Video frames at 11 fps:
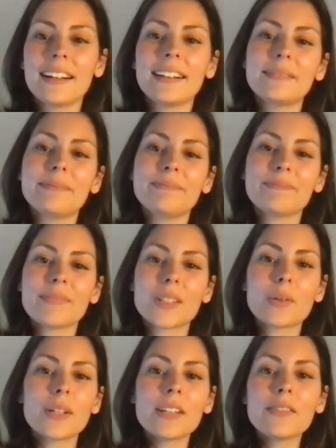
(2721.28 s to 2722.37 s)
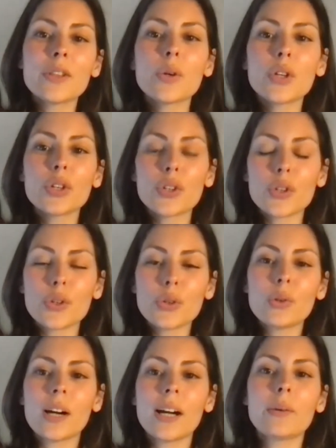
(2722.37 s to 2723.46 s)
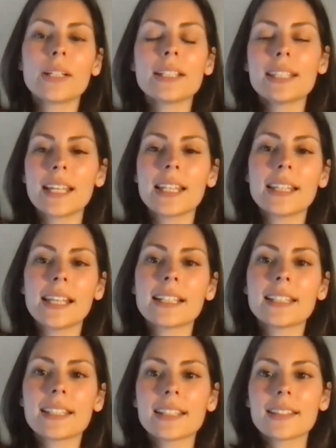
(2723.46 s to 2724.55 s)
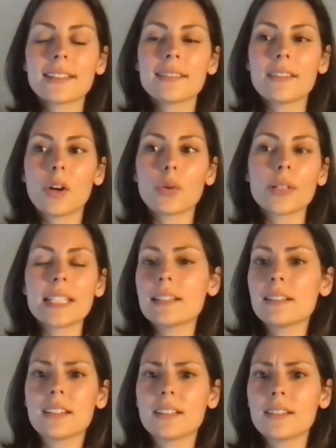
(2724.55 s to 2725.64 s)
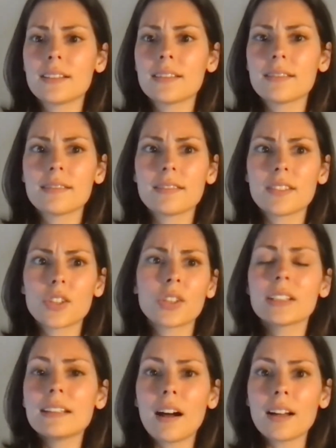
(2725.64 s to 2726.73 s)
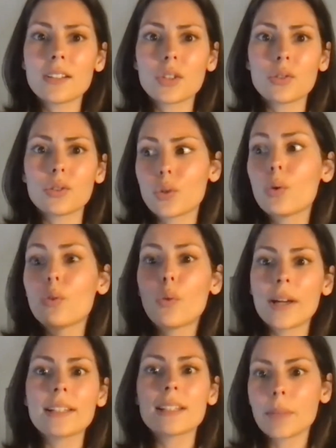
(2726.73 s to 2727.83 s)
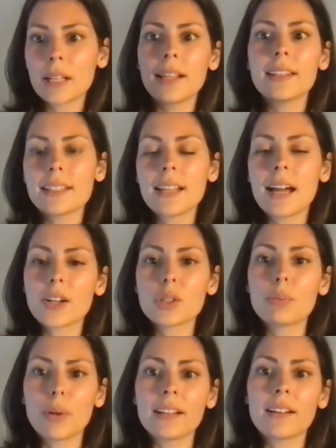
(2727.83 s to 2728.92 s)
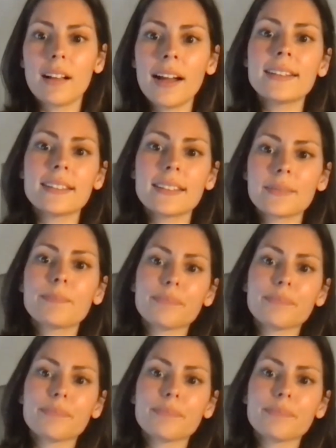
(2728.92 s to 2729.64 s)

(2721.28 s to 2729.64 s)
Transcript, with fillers: um, so even though you're new i wouldn't say that that's a reason to certainly not to to avoid something like yeah. this actually bring in clients